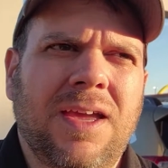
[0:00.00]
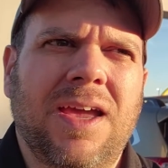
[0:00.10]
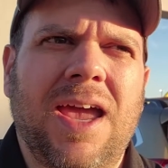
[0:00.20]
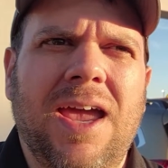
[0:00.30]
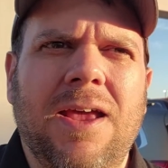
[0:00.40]

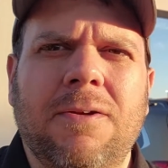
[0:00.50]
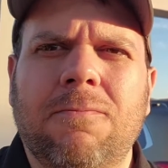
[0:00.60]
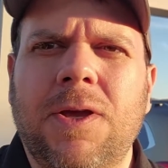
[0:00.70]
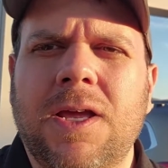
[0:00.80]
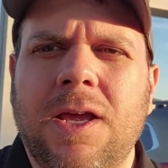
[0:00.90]
and
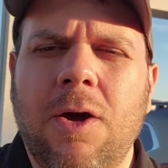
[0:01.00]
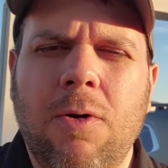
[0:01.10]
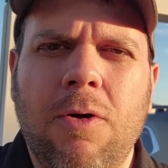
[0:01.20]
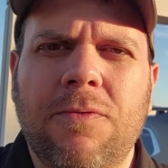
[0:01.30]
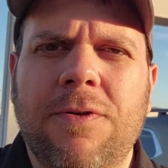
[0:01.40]
we can
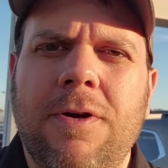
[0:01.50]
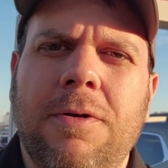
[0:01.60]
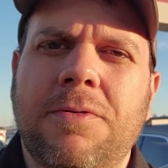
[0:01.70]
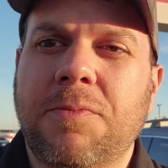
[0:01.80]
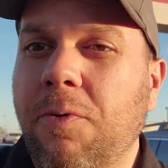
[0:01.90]
go
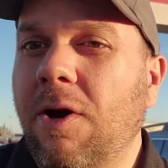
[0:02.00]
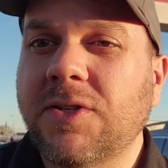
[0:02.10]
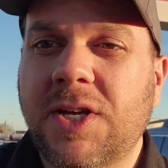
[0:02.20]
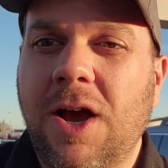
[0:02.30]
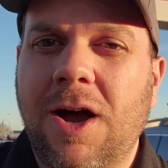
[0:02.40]
over the pros
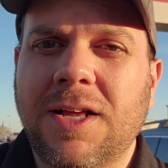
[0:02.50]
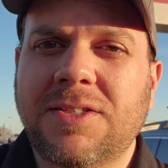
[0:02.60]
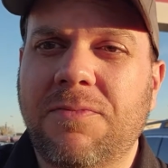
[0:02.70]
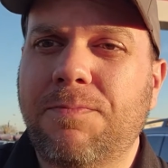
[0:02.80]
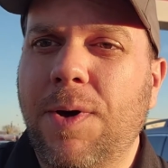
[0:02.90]
and cons
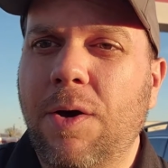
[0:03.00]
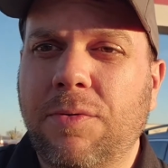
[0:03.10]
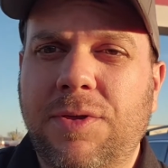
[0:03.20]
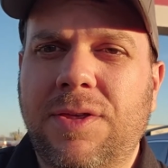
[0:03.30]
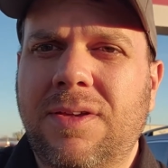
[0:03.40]
of
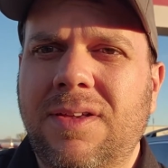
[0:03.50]
both,